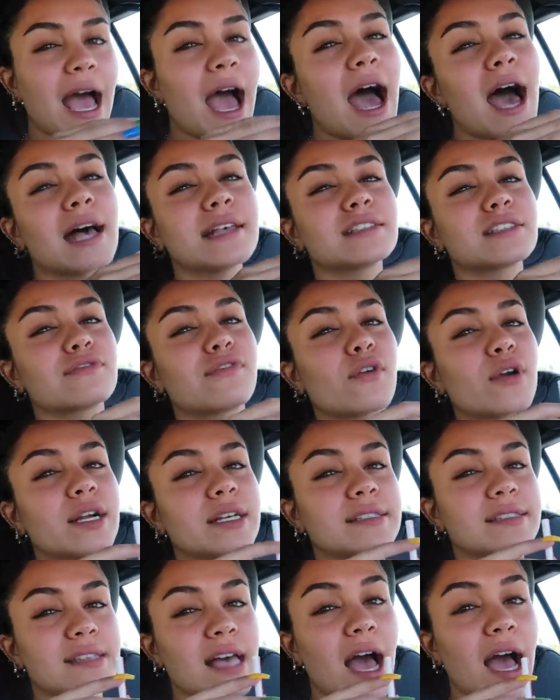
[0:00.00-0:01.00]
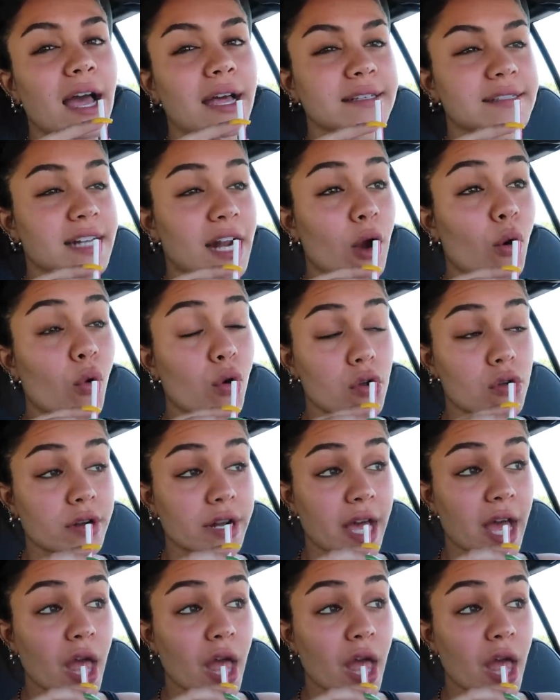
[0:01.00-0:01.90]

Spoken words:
asked for his size and I ordered